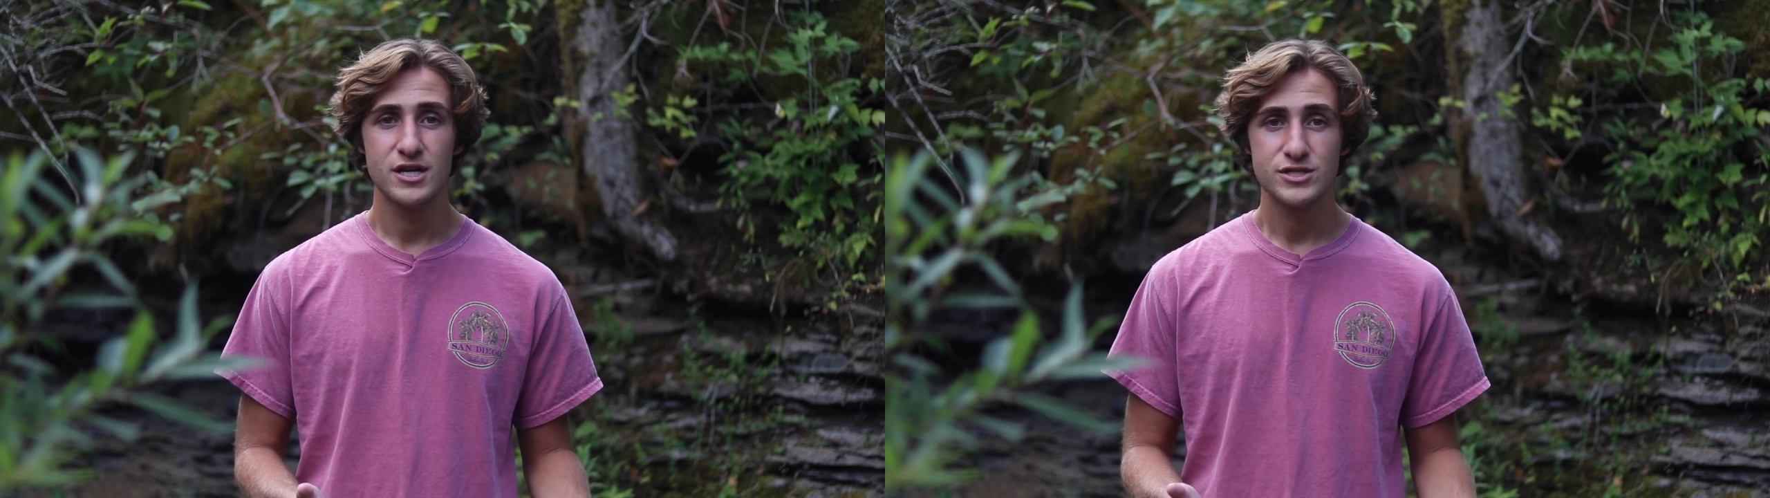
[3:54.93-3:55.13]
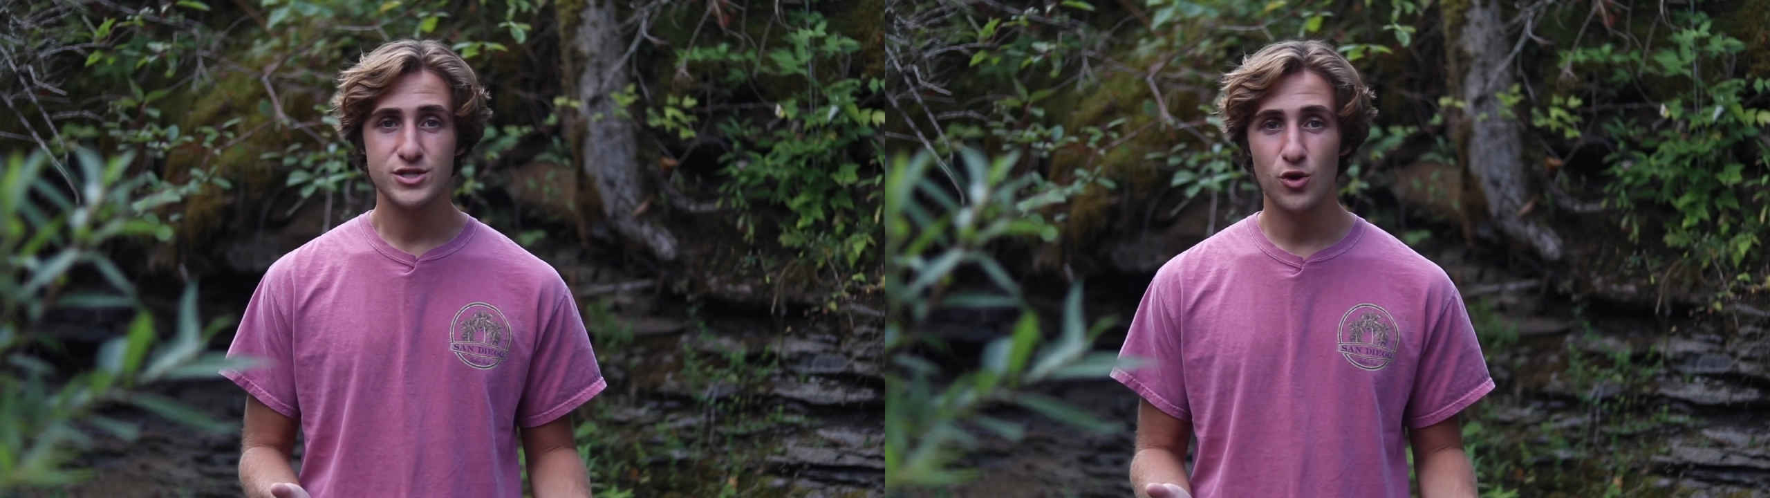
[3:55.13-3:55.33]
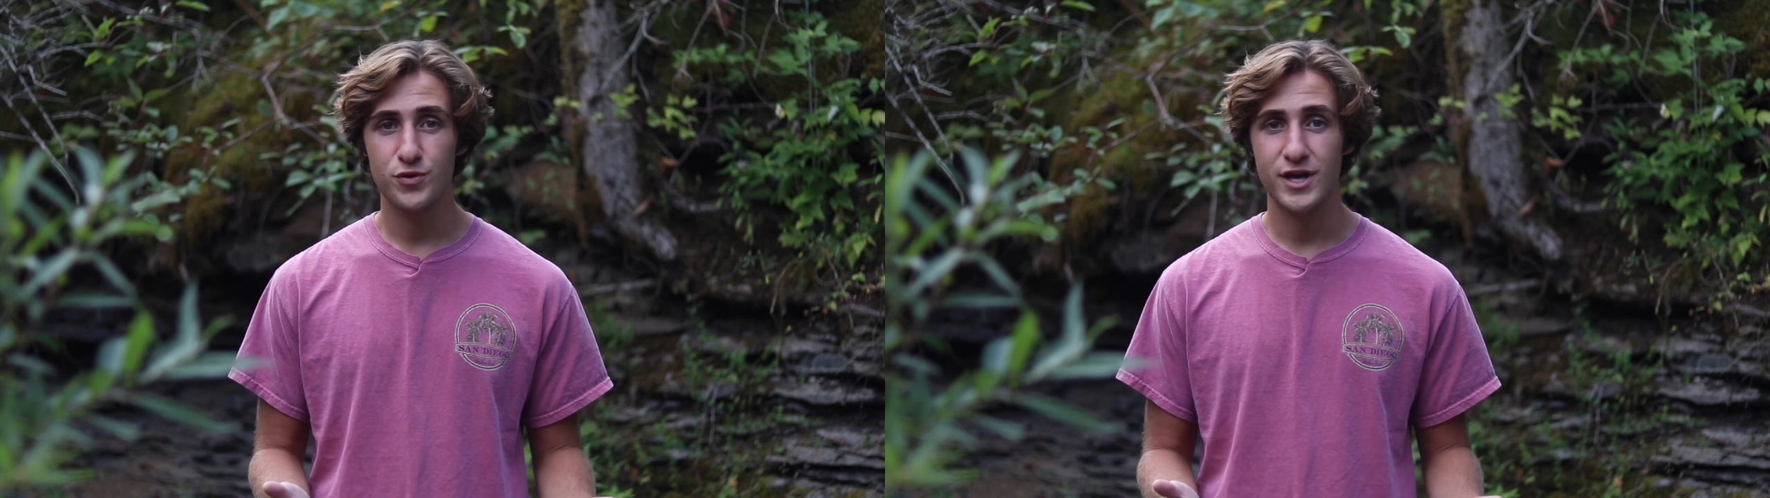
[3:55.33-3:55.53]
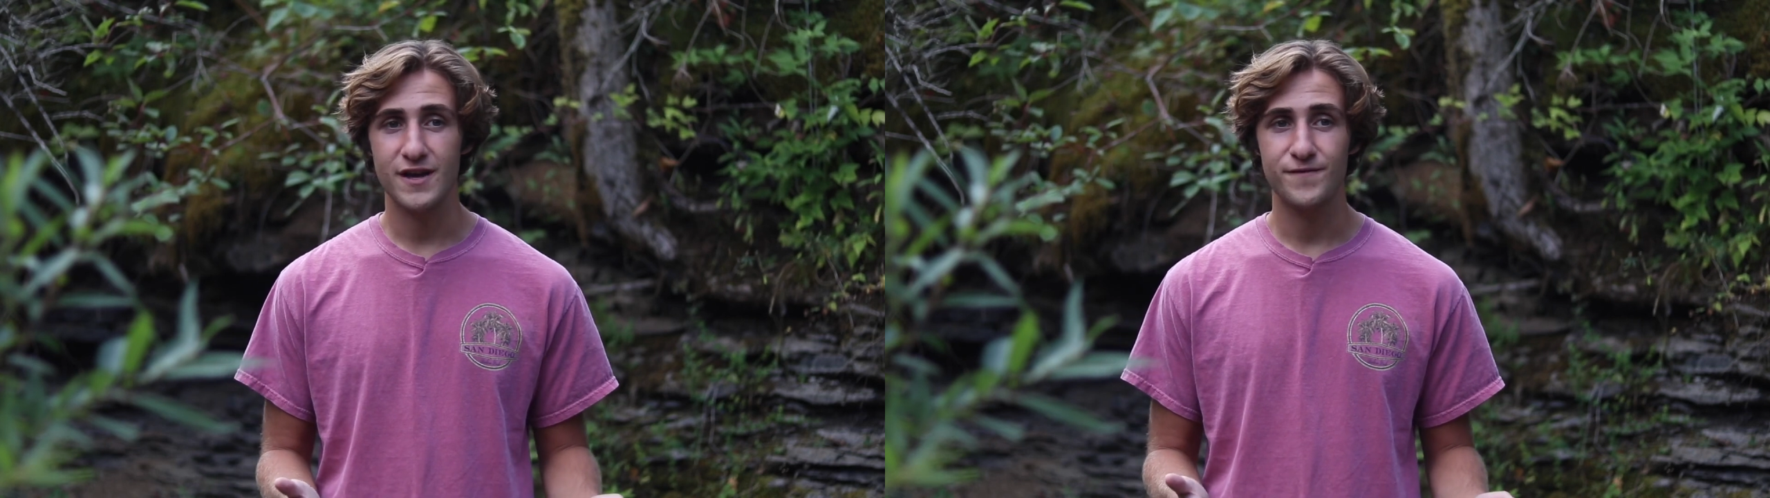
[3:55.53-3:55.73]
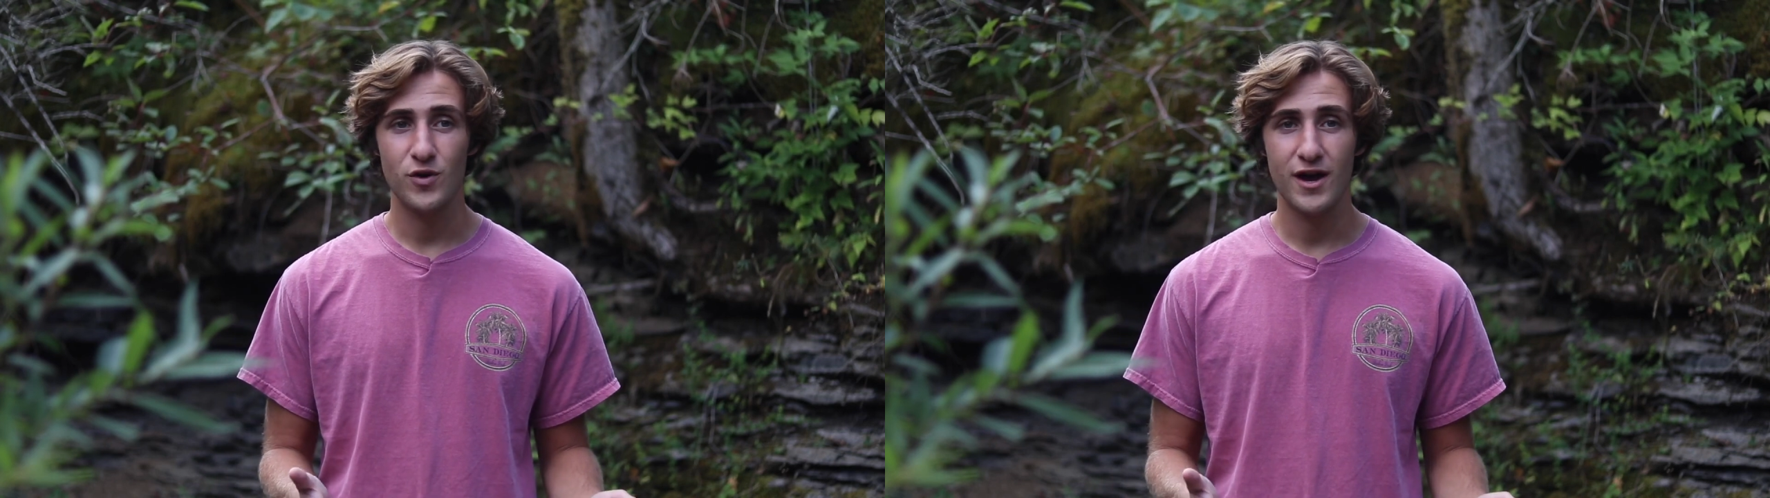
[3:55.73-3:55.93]
So think
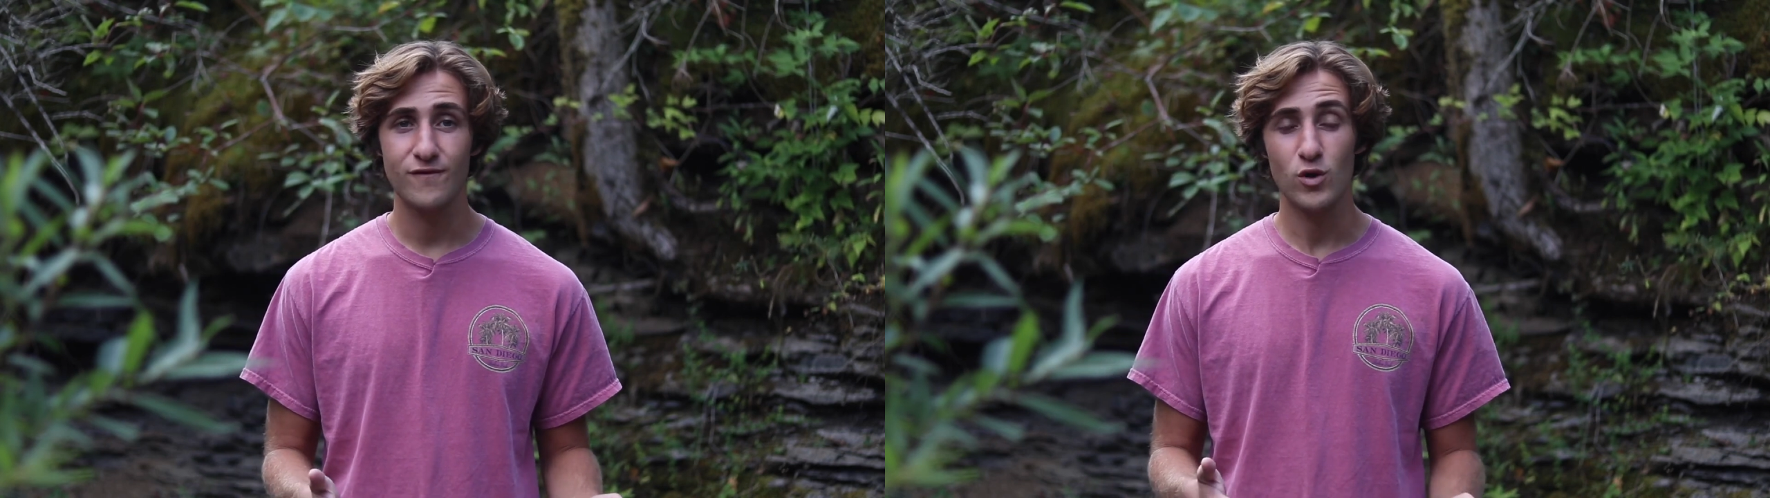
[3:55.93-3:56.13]
if you have